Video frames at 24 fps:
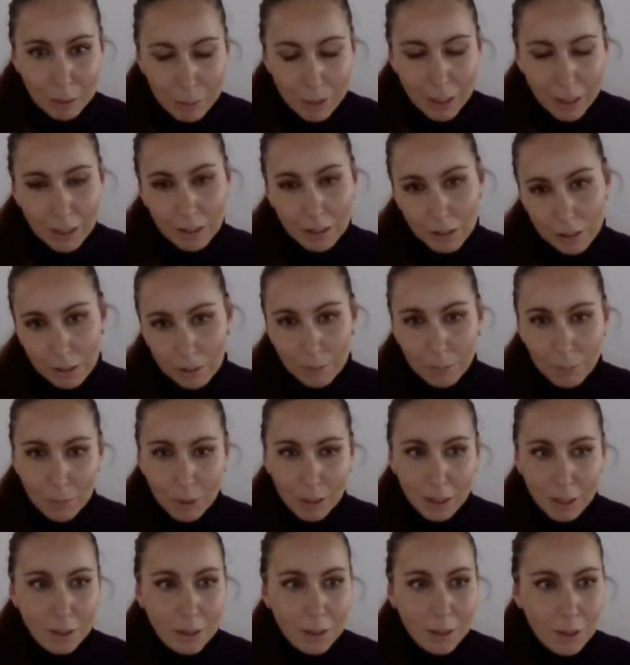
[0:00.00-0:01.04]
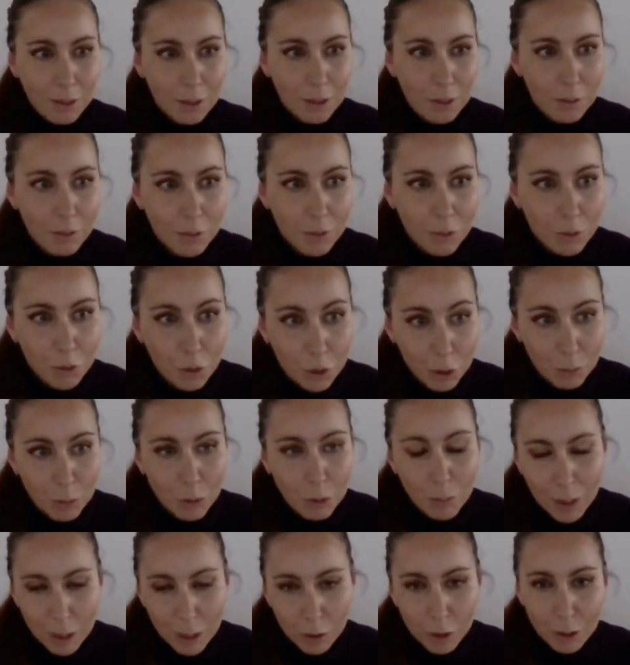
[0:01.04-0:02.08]
inspired by this
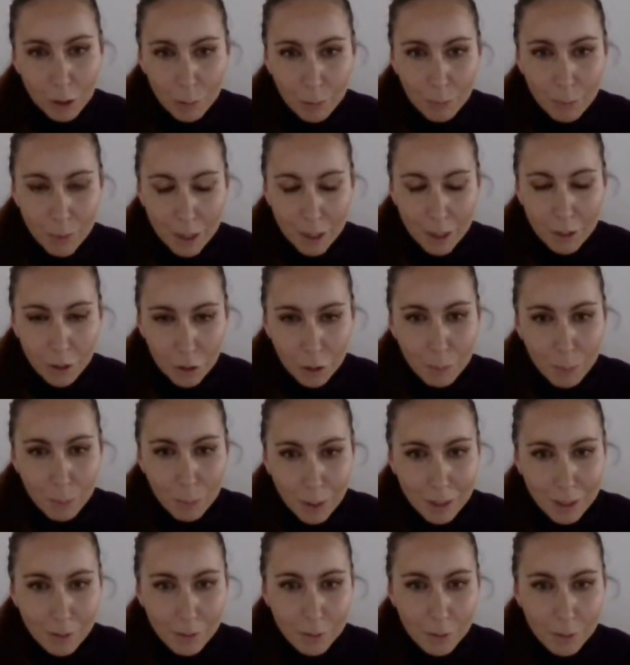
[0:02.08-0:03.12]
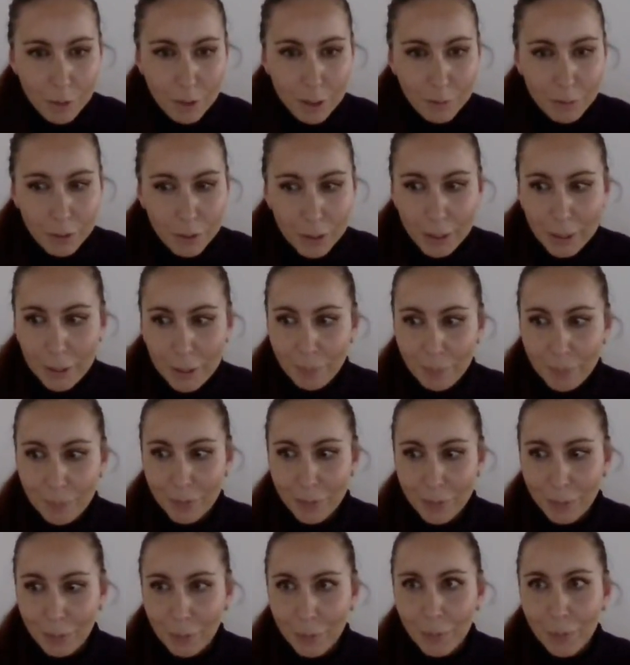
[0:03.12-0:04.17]
German Marshall Plan for Africa.
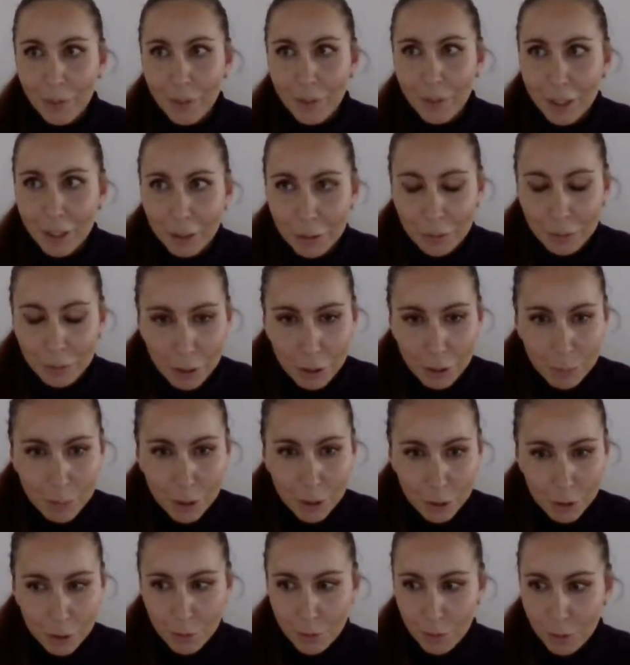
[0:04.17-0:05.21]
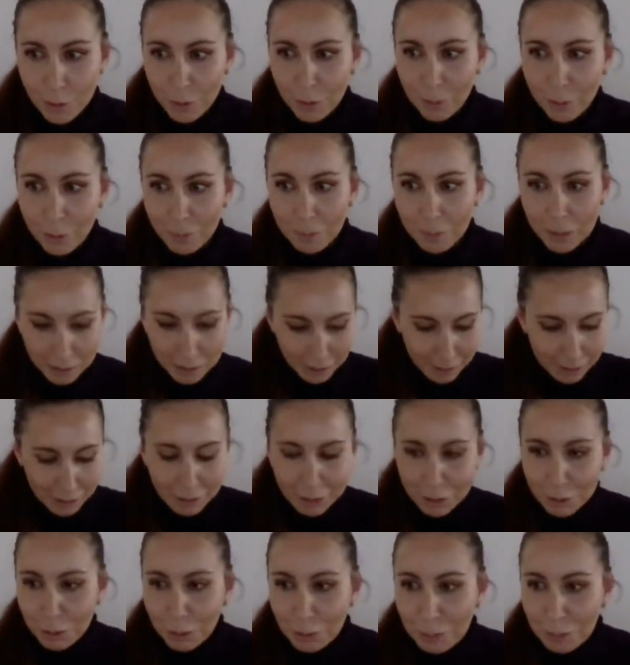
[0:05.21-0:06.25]
So thank you very much for
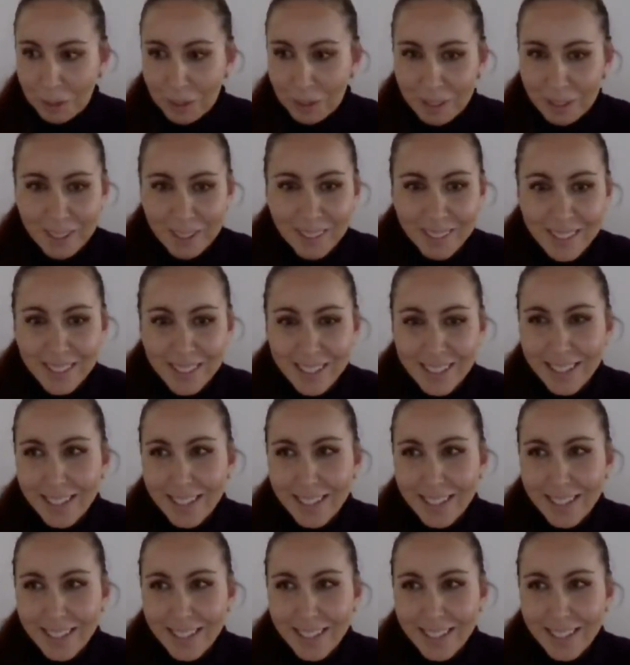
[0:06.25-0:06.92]
listening to me.